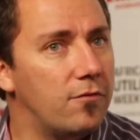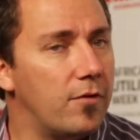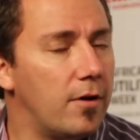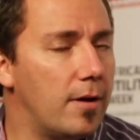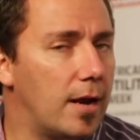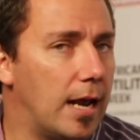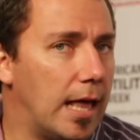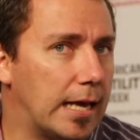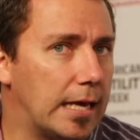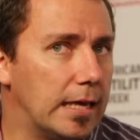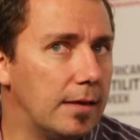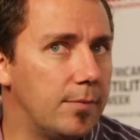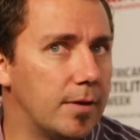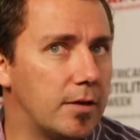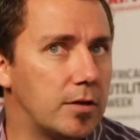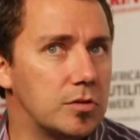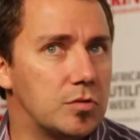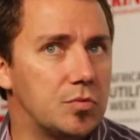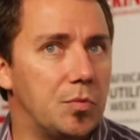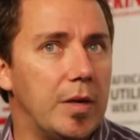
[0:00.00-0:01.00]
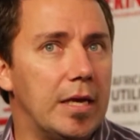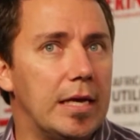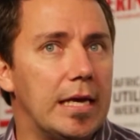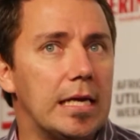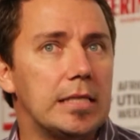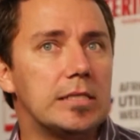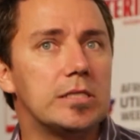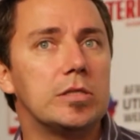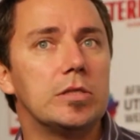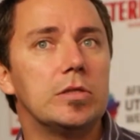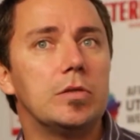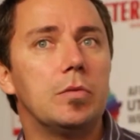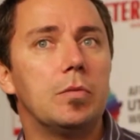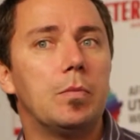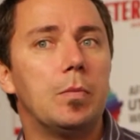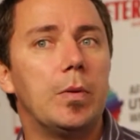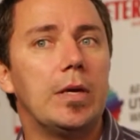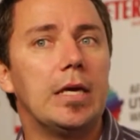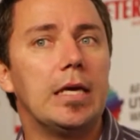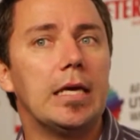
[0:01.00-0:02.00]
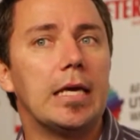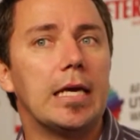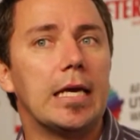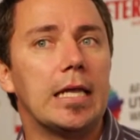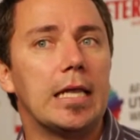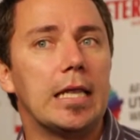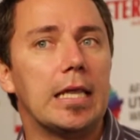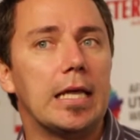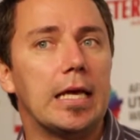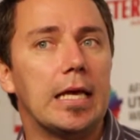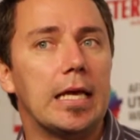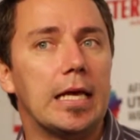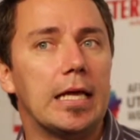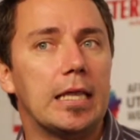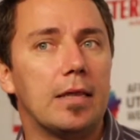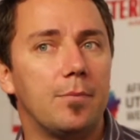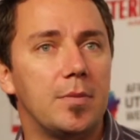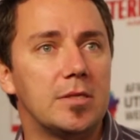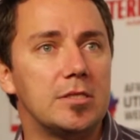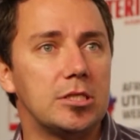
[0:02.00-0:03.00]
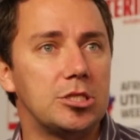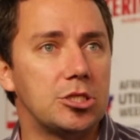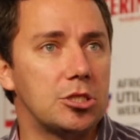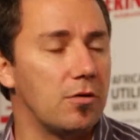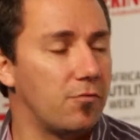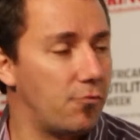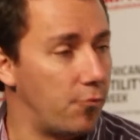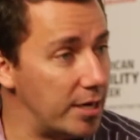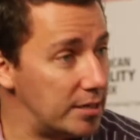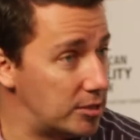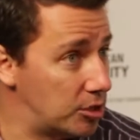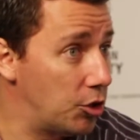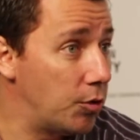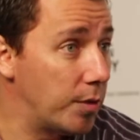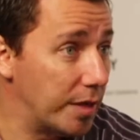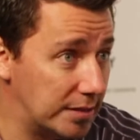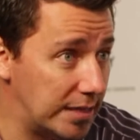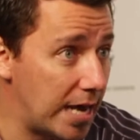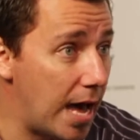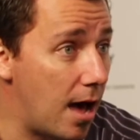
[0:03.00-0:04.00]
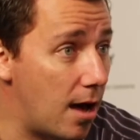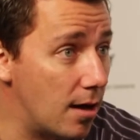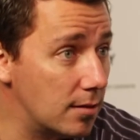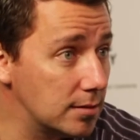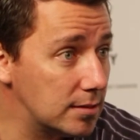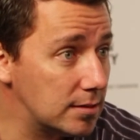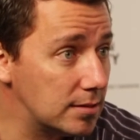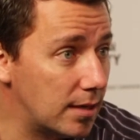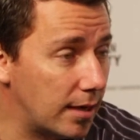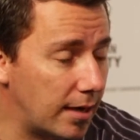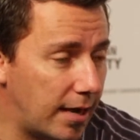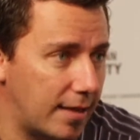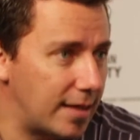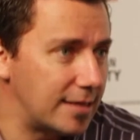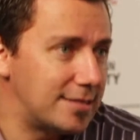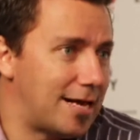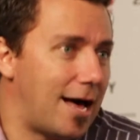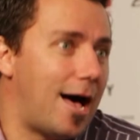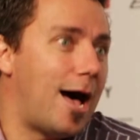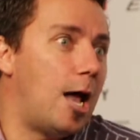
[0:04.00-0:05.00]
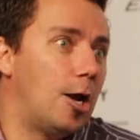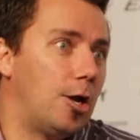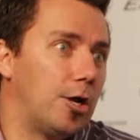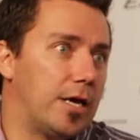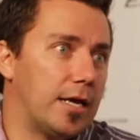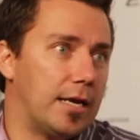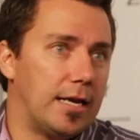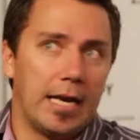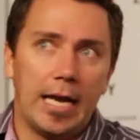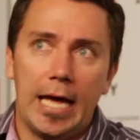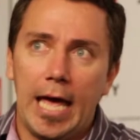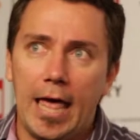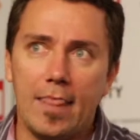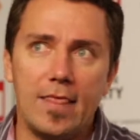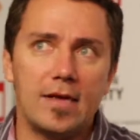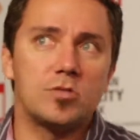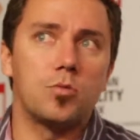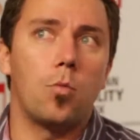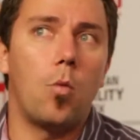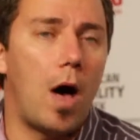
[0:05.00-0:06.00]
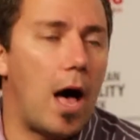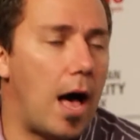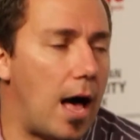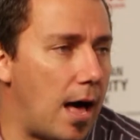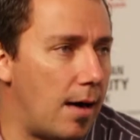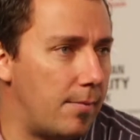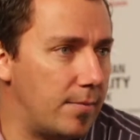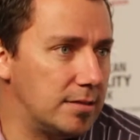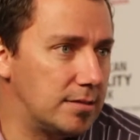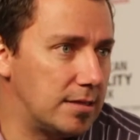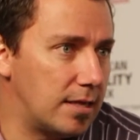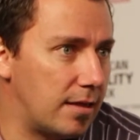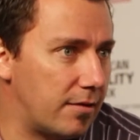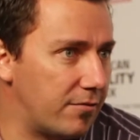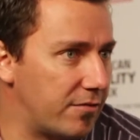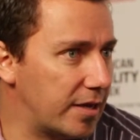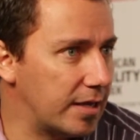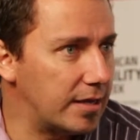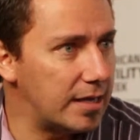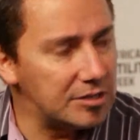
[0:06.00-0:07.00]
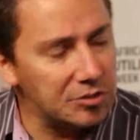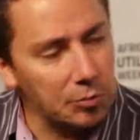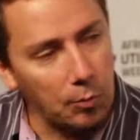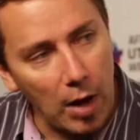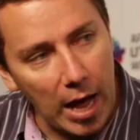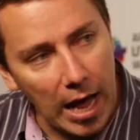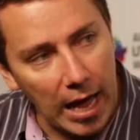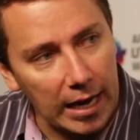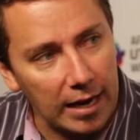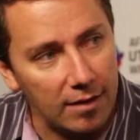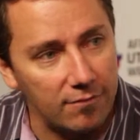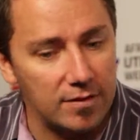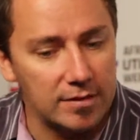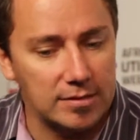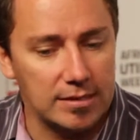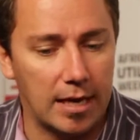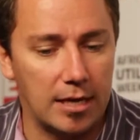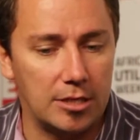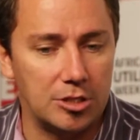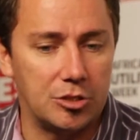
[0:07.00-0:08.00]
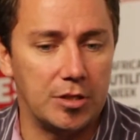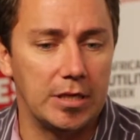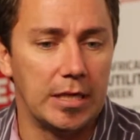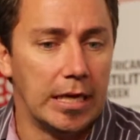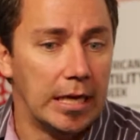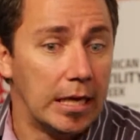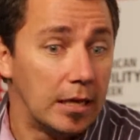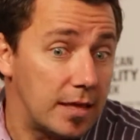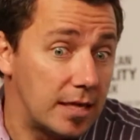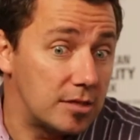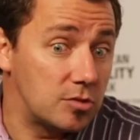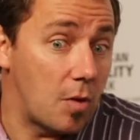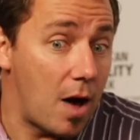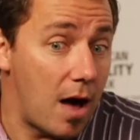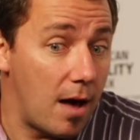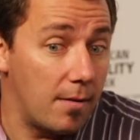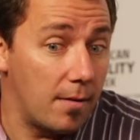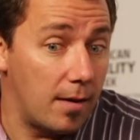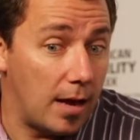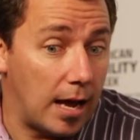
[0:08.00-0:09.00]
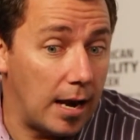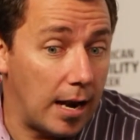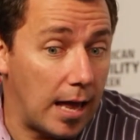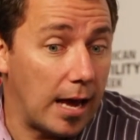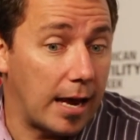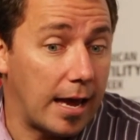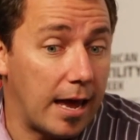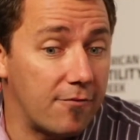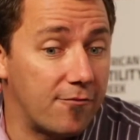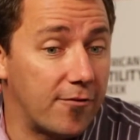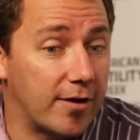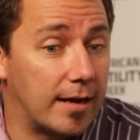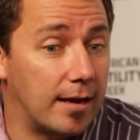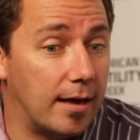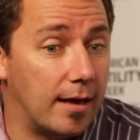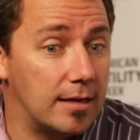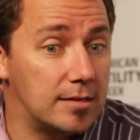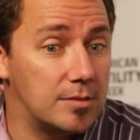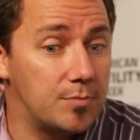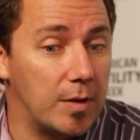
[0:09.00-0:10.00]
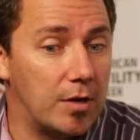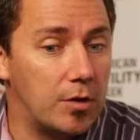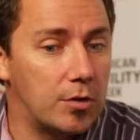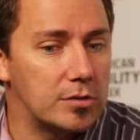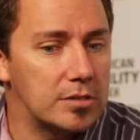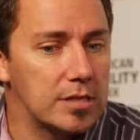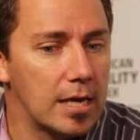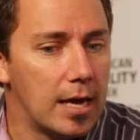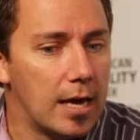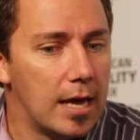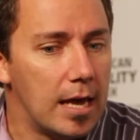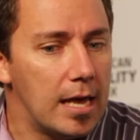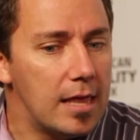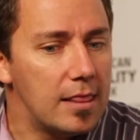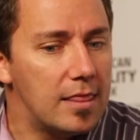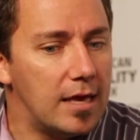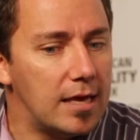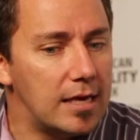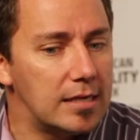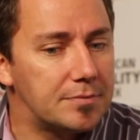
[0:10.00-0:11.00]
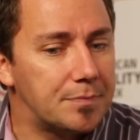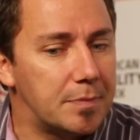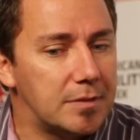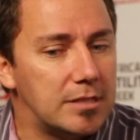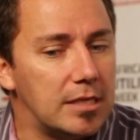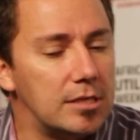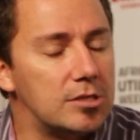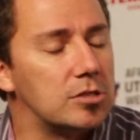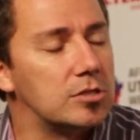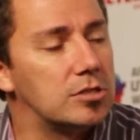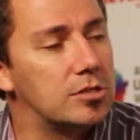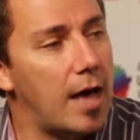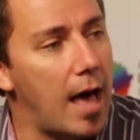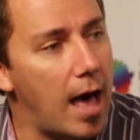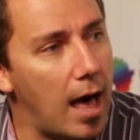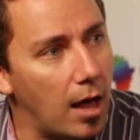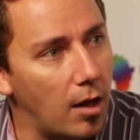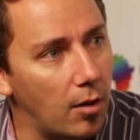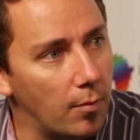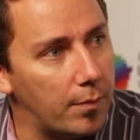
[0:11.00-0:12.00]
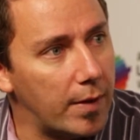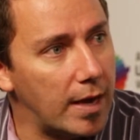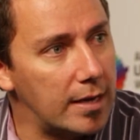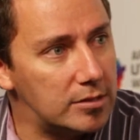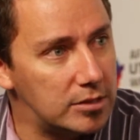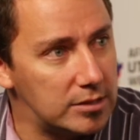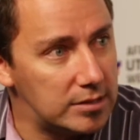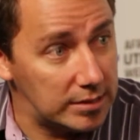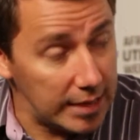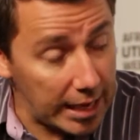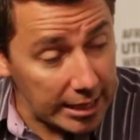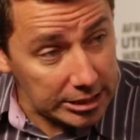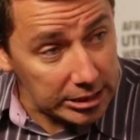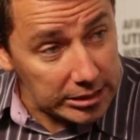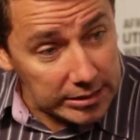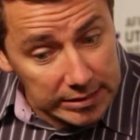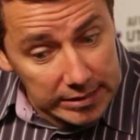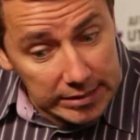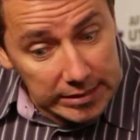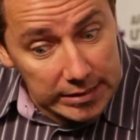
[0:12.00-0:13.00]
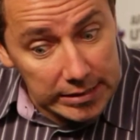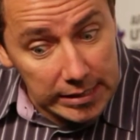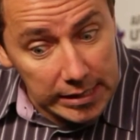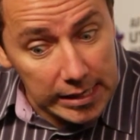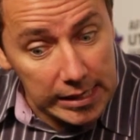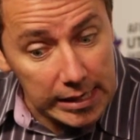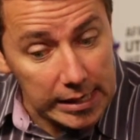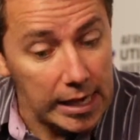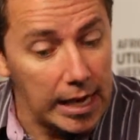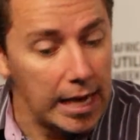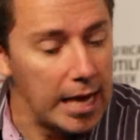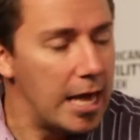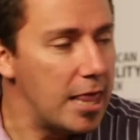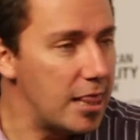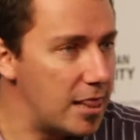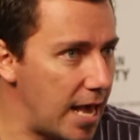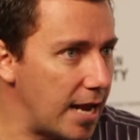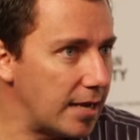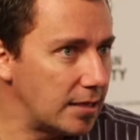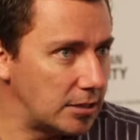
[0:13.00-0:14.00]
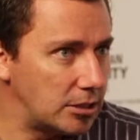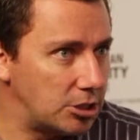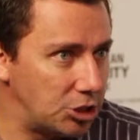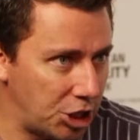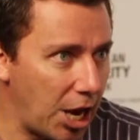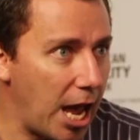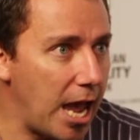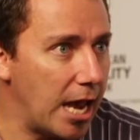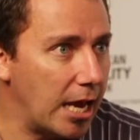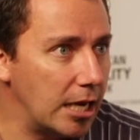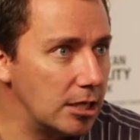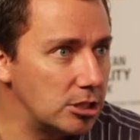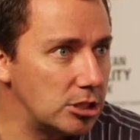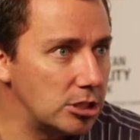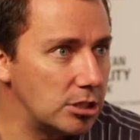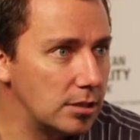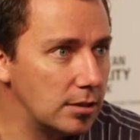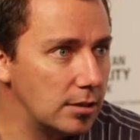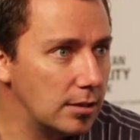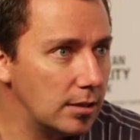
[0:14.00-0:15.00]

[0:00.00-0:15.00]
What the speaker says: very lucky because we get to be in the position of rescuing towns. Okay, that's how I look at it. And that's why I'm in South Africa. That's why I love this country. That's why I like Africa, is because there is potential to help and to actually see that change.